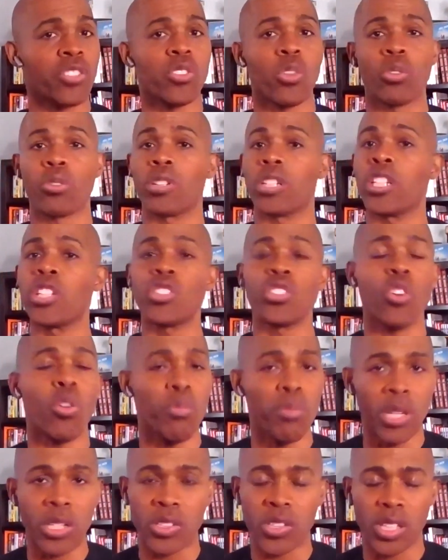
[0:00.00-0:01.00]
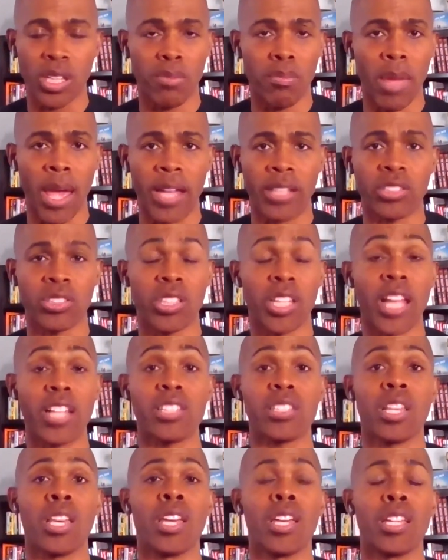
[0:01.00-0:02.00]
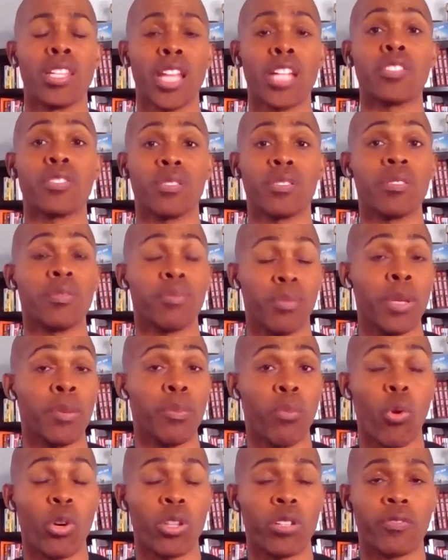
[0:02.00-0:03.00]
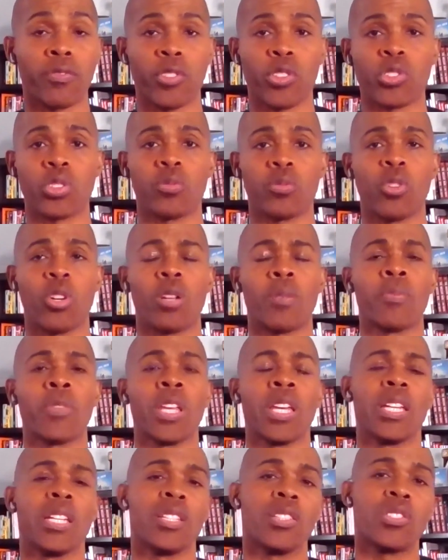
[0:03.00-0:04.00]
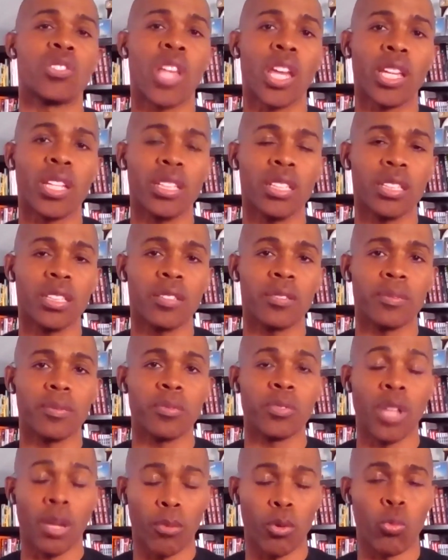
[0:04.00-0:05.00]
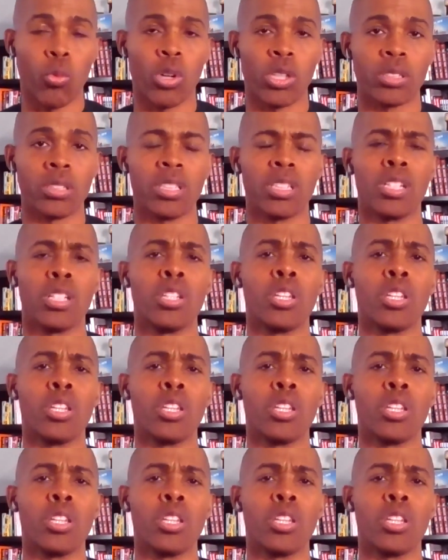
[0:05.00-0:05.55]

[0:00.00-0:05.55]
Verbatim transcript: So there is no mixing and matching. That's that's important. First, number one. Second, number one.